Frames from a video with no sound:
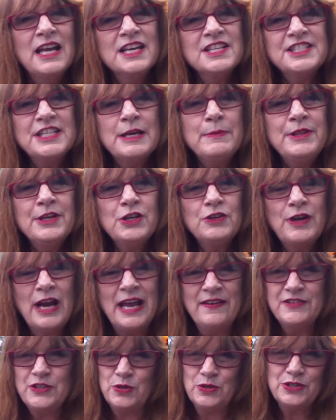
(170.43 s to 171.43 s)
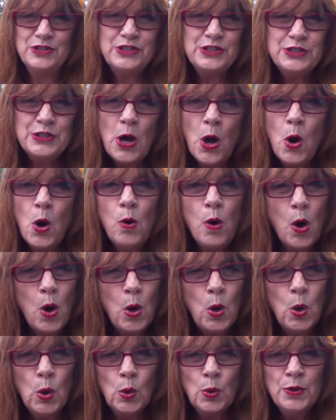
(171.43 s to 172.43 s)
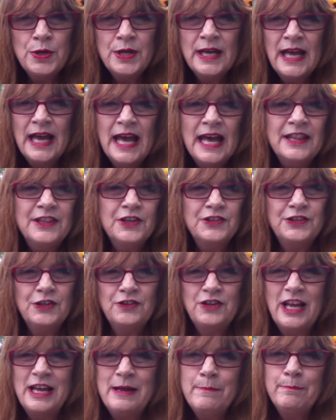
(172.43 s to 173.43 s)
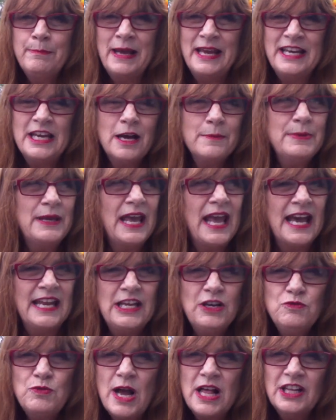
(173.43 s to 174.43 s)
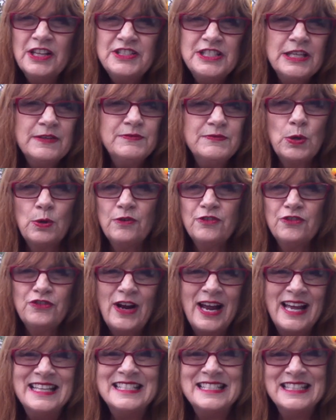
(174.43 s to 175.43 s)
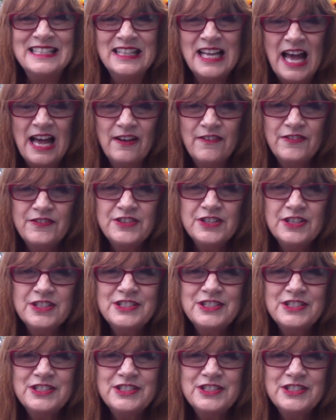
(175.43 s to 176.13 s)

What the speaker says: Some of the graves are so old that there may not be any relatives or friends left.